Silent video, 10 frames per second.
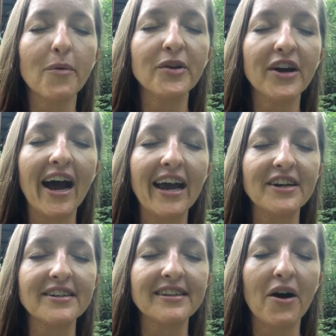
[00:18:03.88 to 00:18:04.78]
your
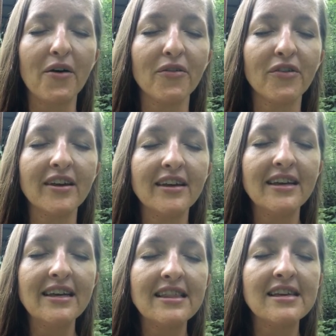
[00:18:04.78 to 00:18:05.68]
higher self.
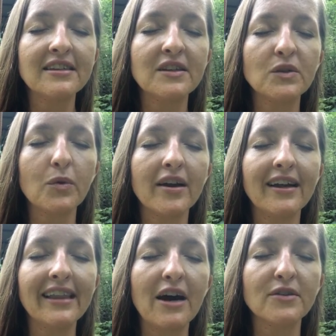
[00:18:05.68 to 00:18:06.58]
This is what
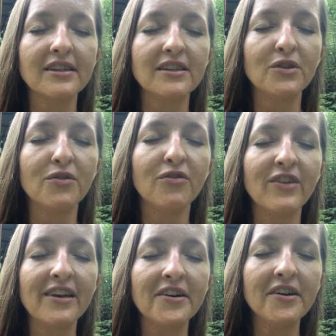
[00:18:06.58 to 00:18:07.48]
allows it to
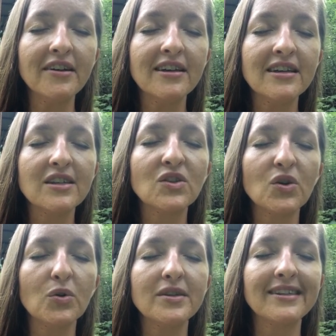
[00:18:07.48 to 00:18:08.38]
feel
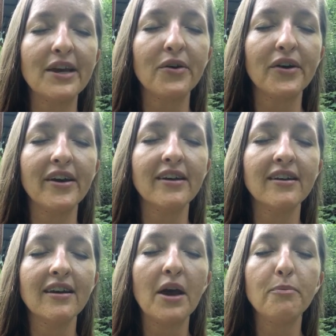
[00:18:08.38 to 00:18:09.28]
so sacred
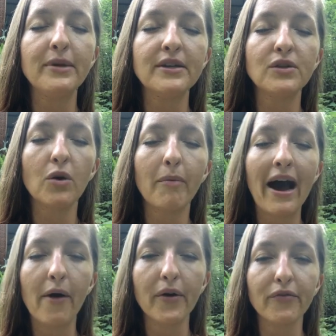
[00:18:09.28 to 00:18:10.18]
and be so
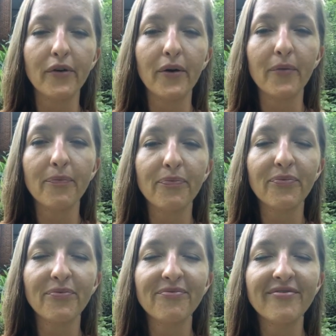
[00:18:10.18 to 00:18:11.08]
powerful.
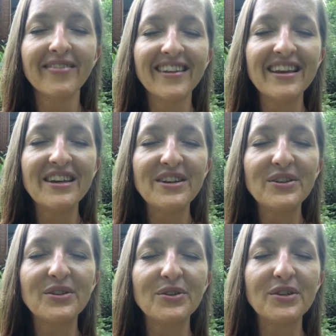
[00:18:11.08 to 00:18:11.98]

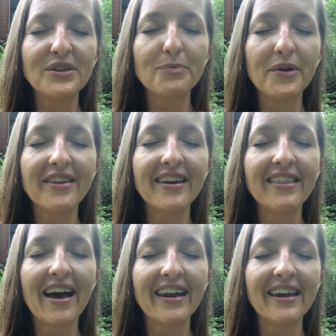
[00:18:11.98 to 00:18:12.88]
So just breathing
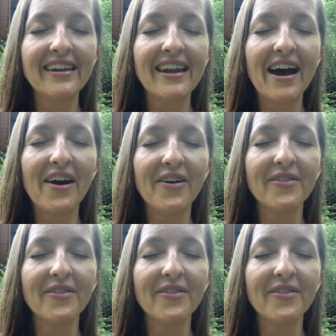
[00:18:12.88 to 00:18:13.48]
that in now.